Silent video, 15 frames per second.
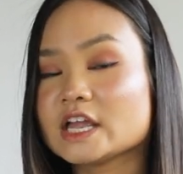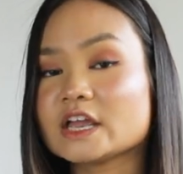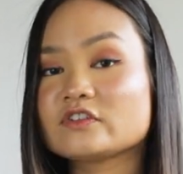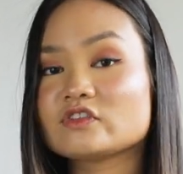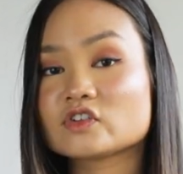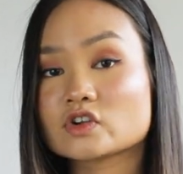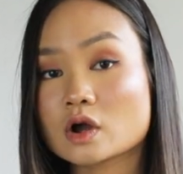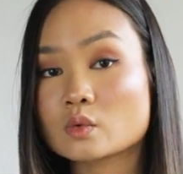
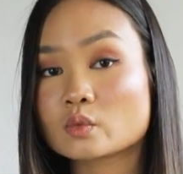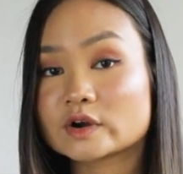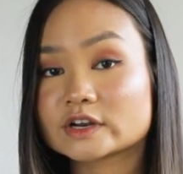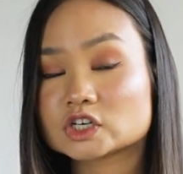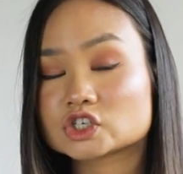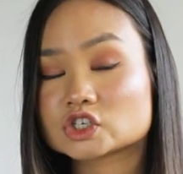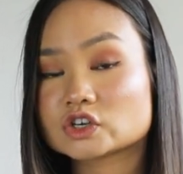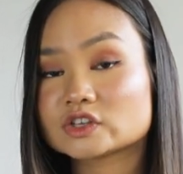if you're not
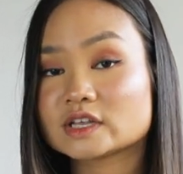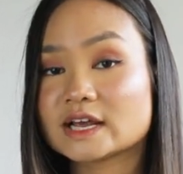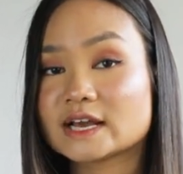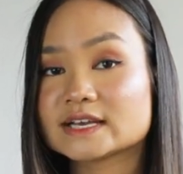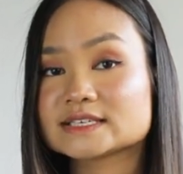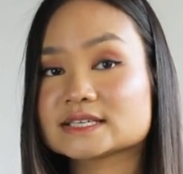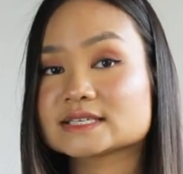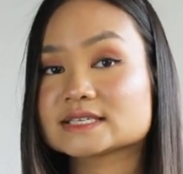wearing a shirt that
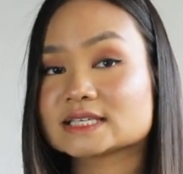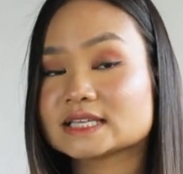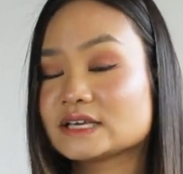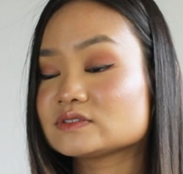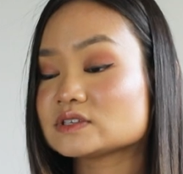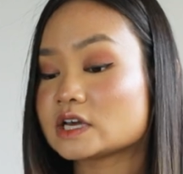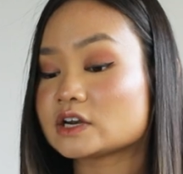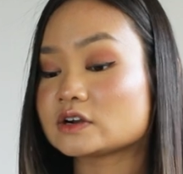has
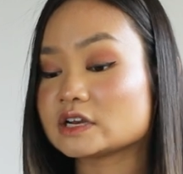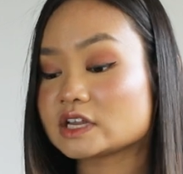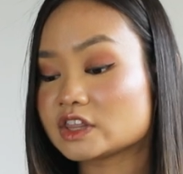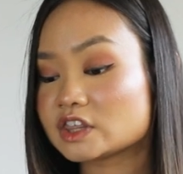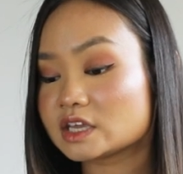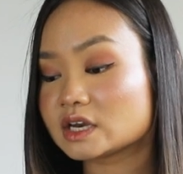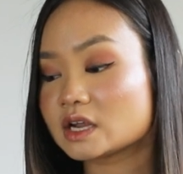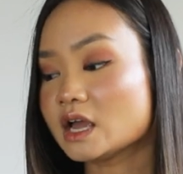sleeves
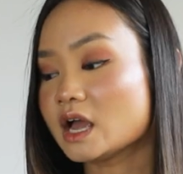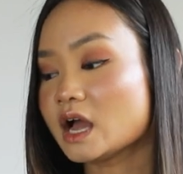underneath it.